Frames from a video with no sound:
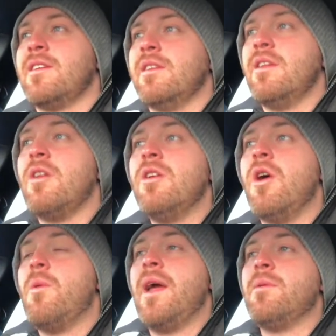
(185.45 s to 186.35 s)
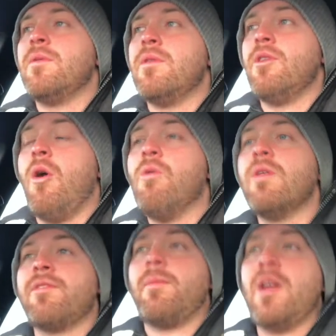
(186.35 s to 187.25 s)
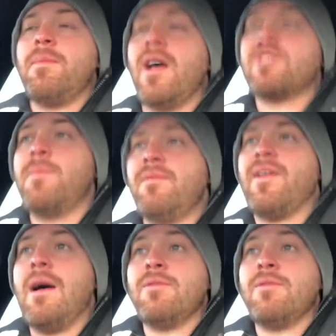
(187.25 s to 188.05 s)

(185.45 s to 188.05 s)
no, wait, not all of the body parts have been found.